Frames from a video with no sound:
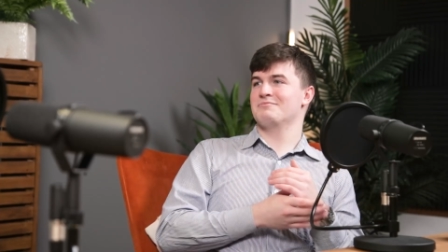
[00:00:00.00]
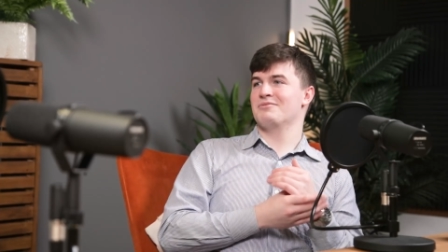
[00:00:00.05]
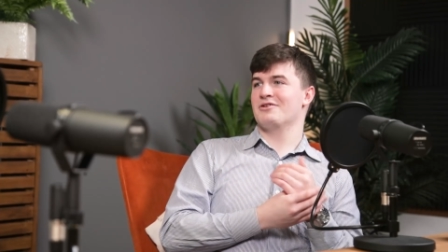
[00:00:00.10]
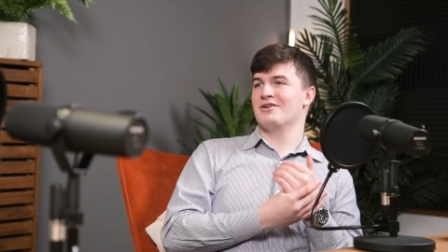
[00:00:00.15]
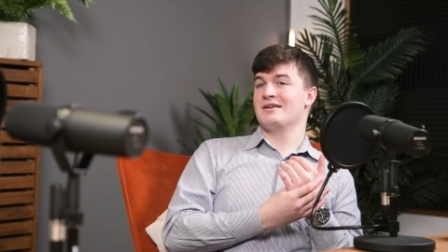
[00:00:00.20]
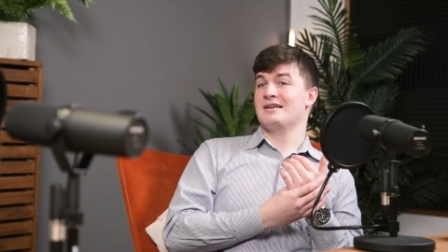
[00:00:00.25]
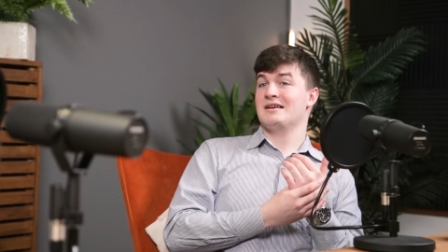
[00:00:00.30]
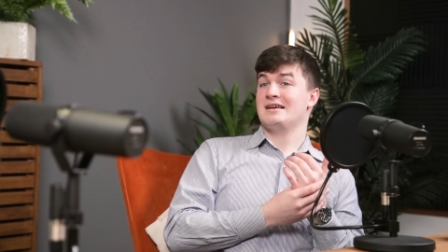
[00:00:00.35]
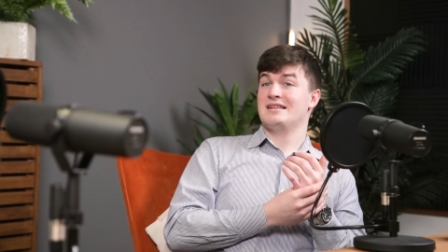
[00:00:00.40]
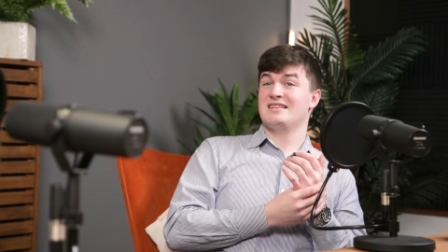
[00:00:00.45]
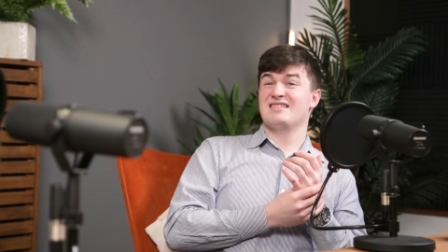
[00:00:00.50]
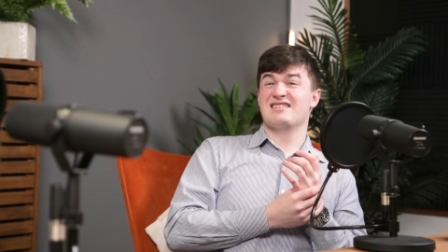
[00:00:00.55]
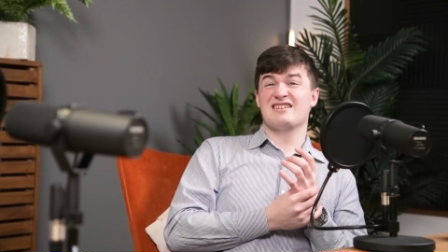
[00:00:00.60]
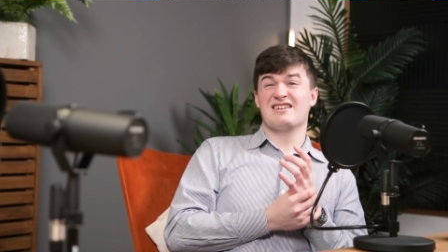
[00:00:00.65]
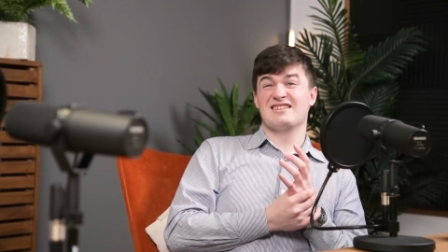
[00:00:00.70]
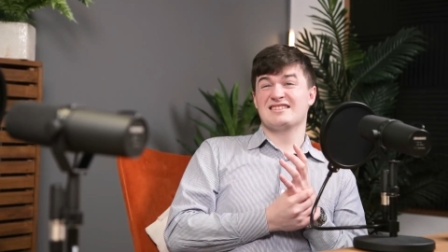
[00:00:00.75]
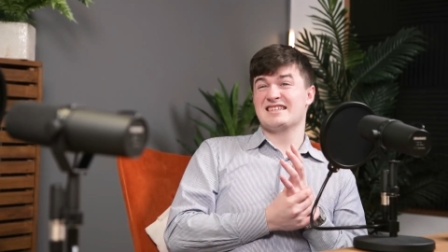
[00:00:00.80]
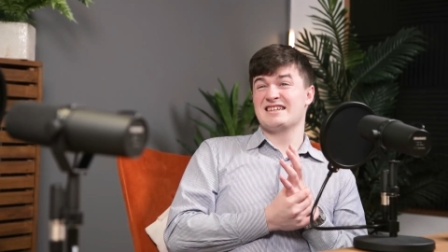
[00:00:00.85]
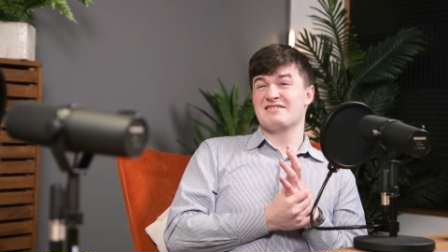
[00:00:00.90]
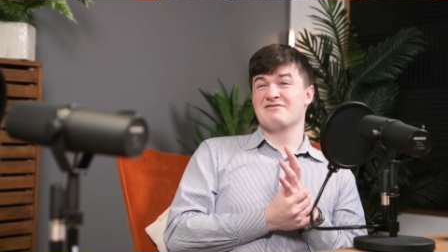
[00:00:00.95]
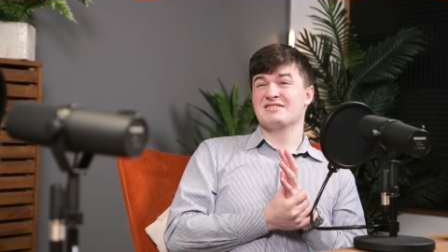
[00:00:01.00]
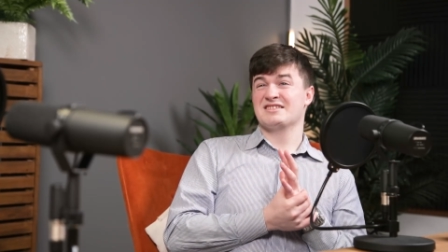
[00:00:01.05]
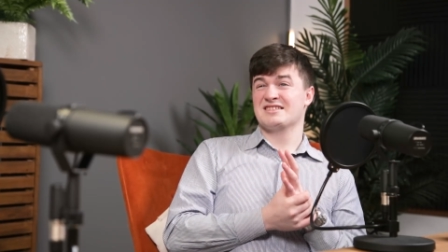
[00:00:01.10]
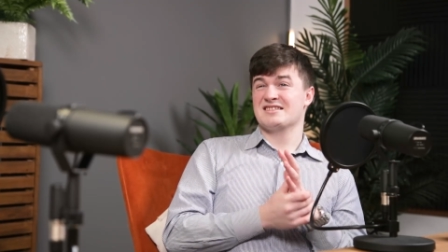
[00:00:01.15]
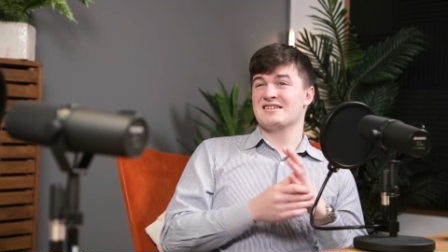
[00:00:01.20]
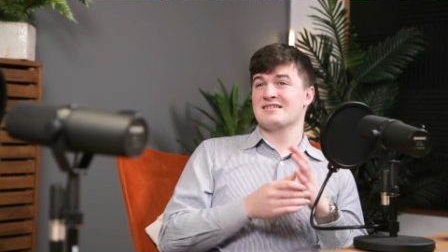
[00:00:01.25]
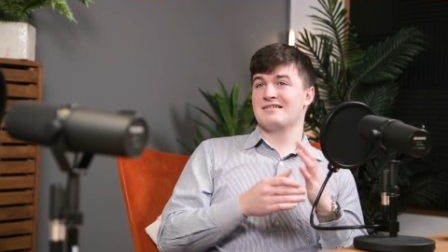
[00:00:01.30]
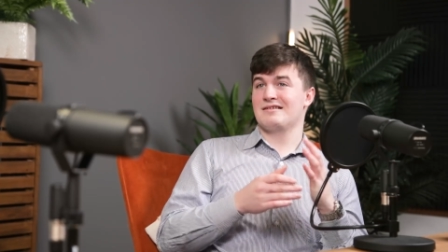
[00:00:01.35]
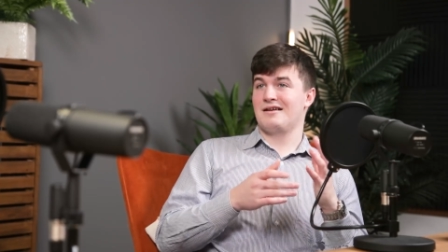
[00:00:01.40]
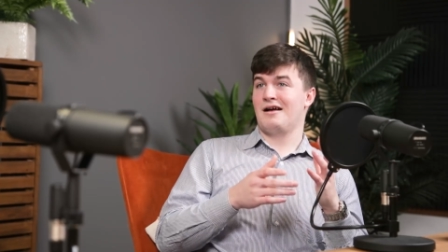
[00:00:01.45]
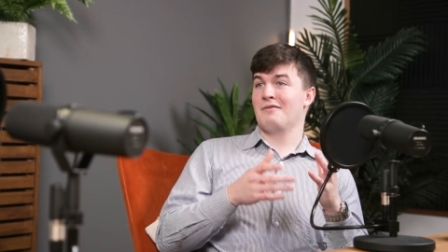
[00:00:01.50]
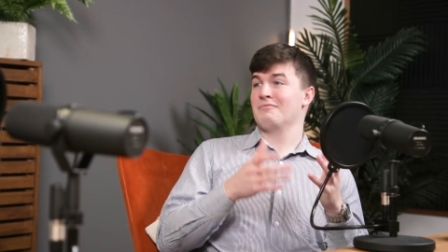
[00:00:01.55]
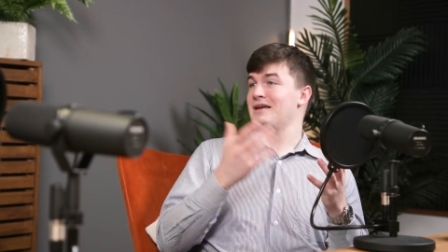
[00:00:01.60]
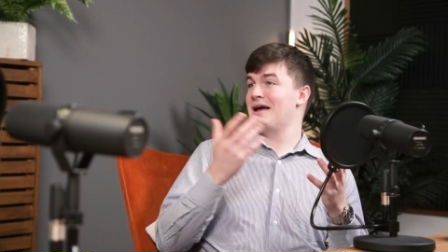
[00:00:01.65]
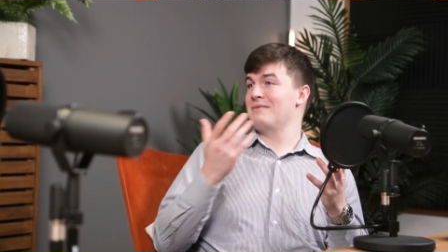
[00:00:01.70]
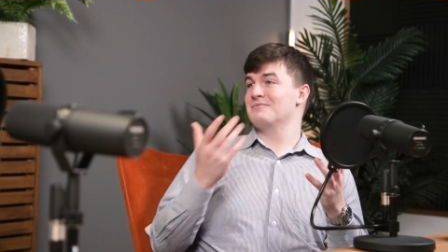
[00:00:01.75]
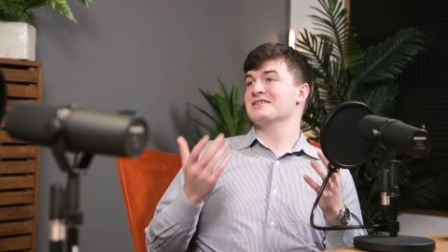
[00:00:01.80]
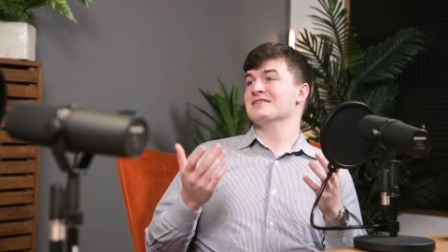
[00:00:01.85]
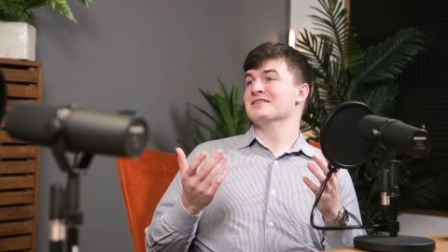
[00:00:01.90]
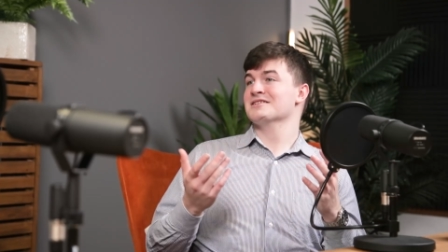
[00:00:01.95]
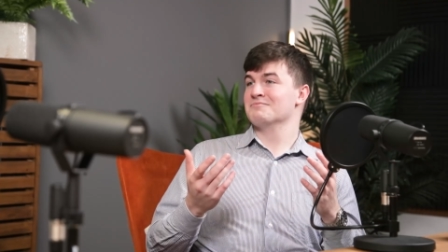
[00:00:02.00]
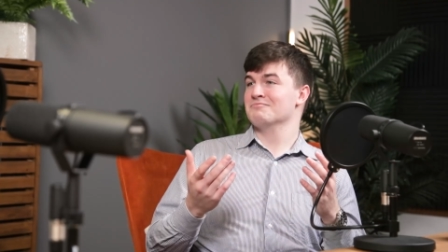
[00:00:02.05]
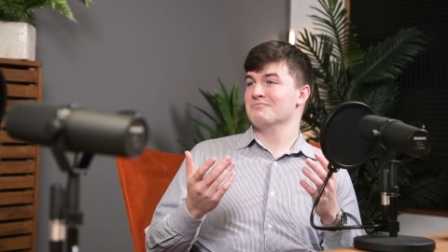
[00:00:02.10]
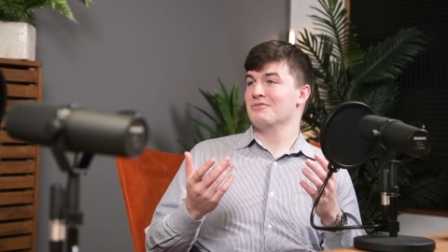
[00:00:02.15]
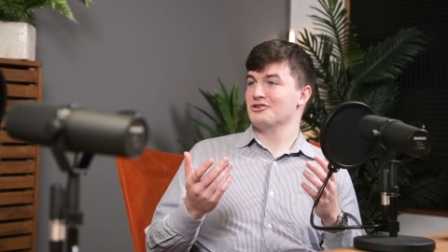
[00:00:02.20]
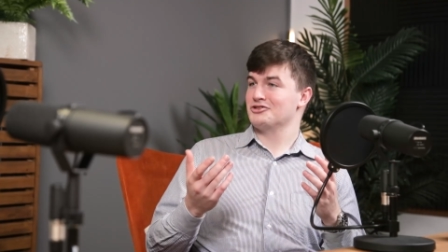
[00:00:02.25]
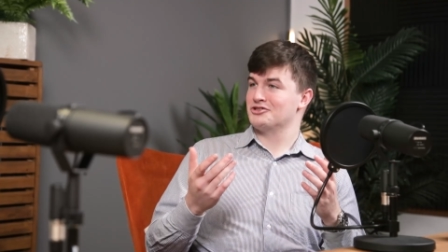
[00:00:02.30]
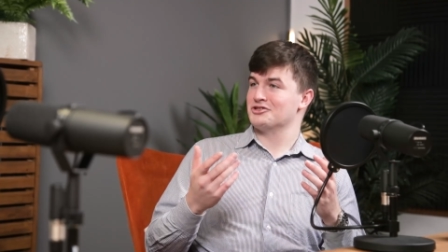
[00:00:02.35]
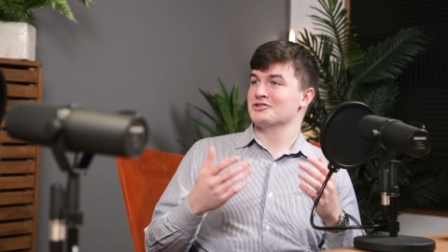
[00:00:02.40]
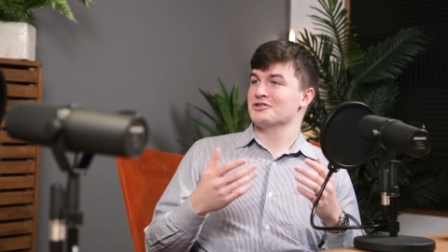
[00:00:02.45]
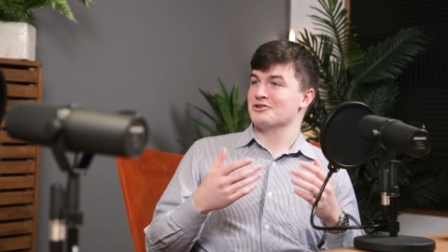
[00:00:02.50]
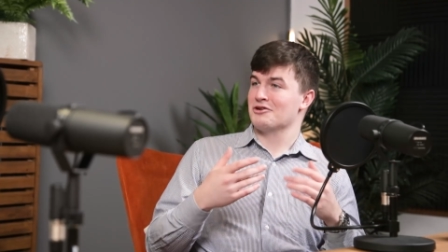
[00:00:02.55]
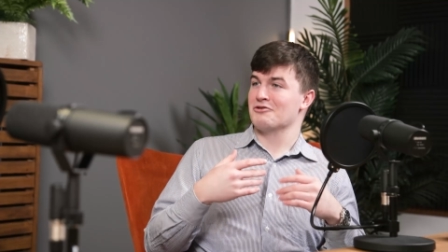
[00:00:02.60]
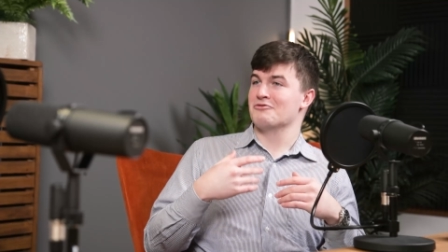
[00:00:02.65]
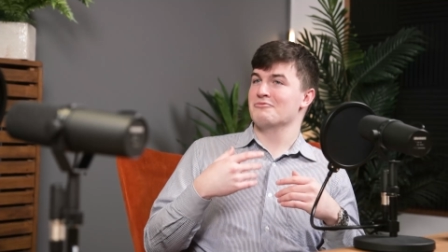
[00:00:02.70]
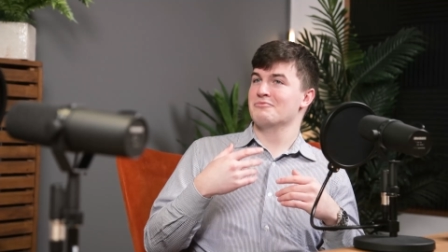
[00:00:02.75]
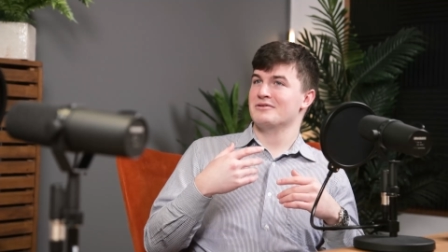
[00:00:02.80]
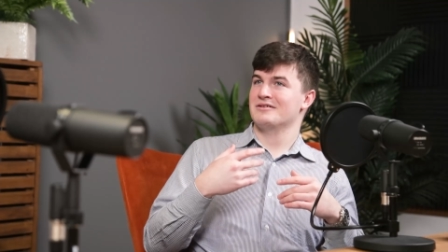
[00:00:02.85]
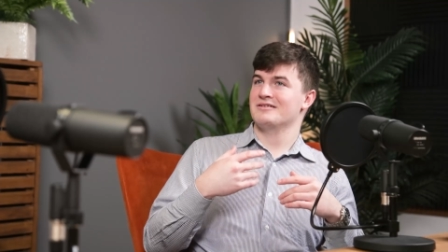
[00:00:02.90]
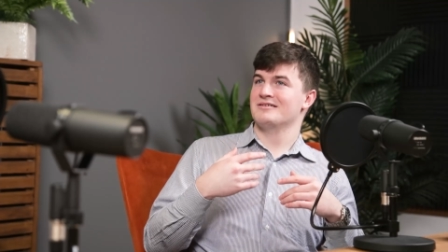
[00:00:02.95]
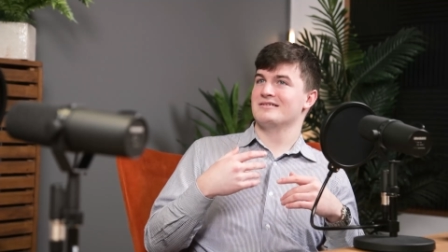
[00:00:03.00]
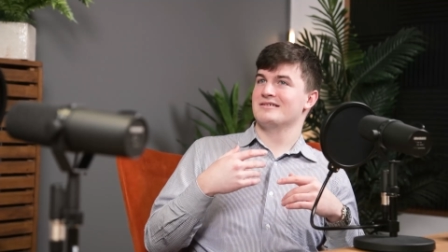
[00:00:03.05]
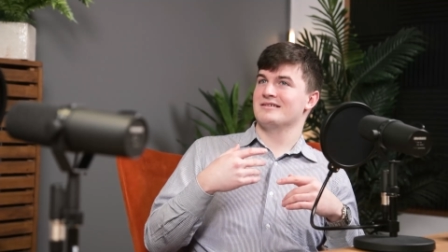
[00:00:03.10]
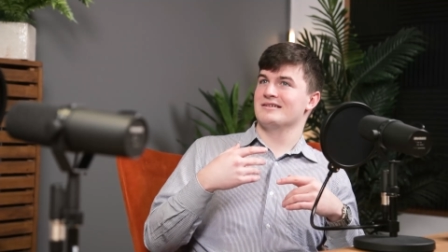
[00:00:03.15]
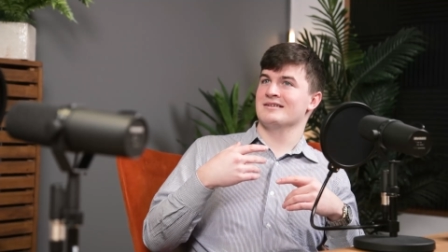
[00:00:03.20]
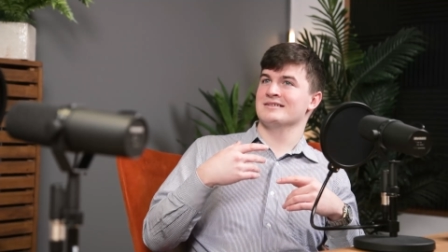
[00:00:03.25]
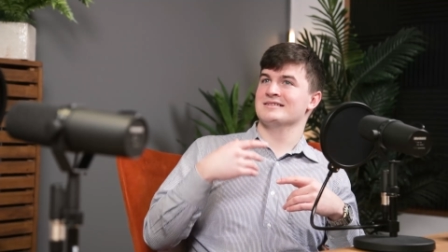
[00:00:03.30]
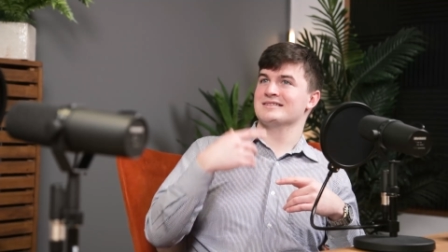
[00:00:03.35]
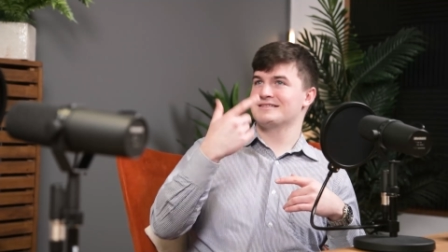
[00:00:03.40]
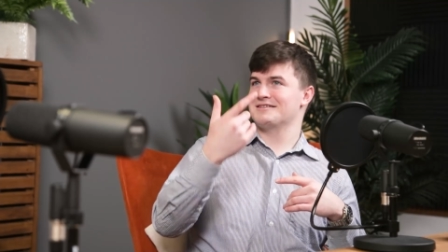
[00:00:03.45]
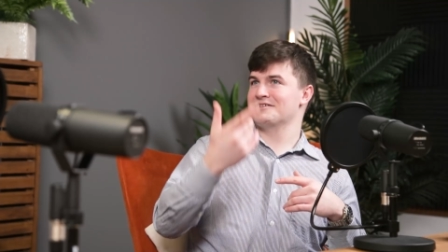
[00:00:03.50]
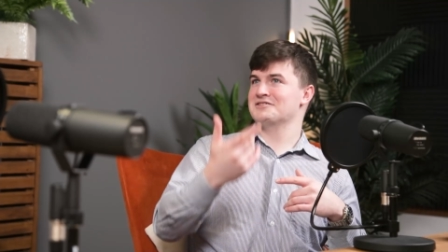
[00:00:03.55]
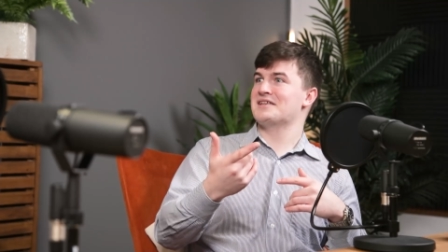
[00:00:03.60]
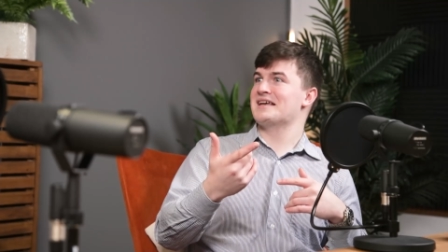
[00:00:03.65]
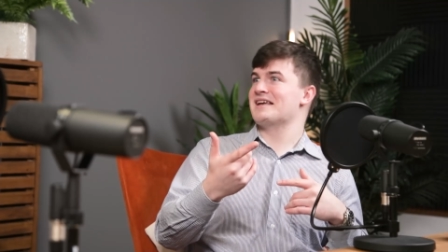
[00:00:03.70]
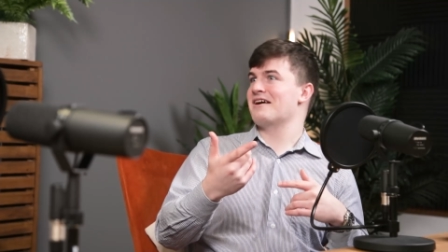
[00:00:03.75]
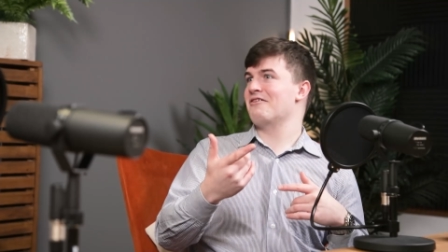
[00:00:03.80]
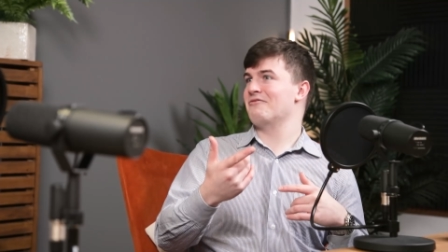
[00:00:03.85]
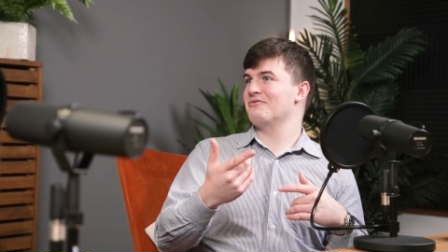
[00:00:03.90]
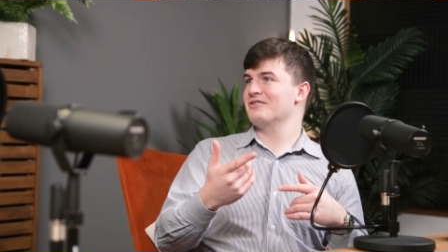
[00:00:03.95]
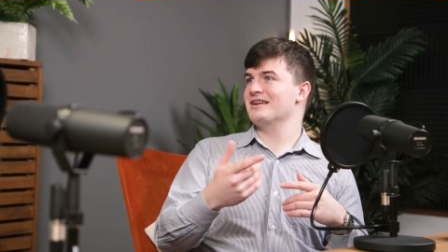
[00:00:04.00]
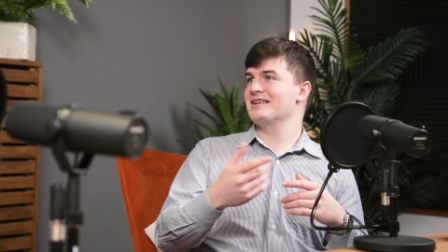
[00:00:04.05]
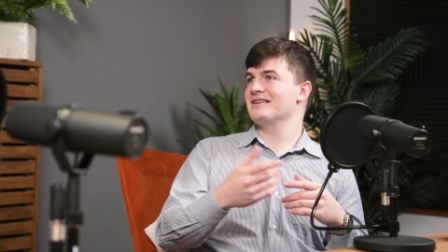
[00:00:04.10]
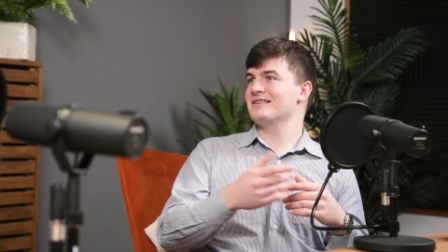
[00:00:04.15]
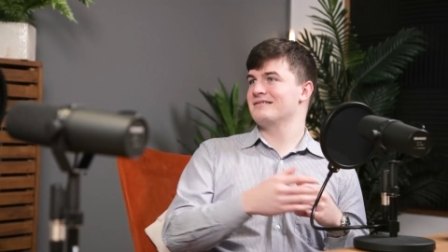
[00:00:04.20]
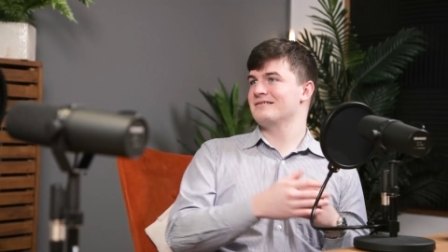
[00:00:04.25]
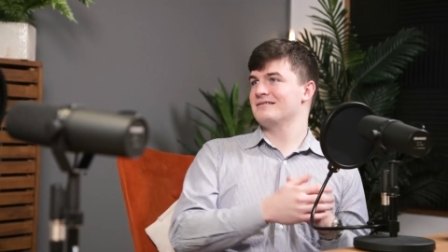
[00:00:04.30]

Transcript: But the idea is that I'm kept in as much of the loop as they are, really. Yeah,